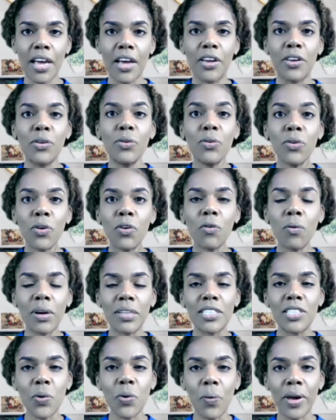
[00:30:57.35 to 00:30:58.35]
You know
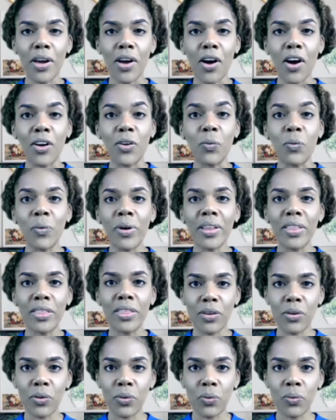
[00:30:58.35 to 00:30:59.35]
what's going on with
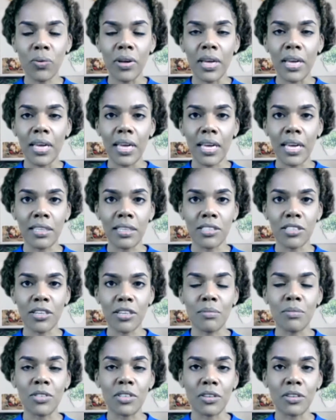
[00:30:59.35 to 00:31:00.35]
you in
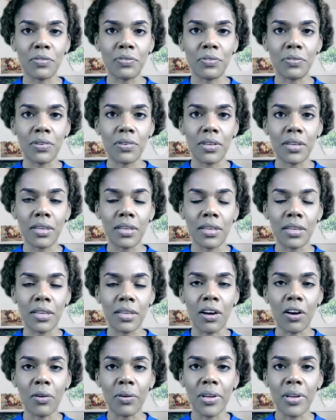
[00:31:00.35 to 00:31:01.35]
terms of
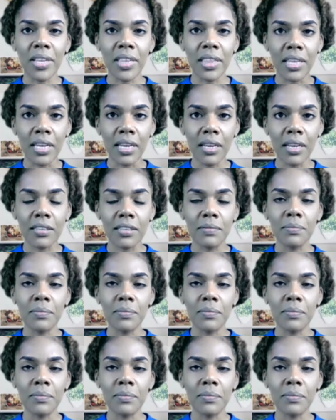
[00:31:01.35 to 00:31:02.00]
how think,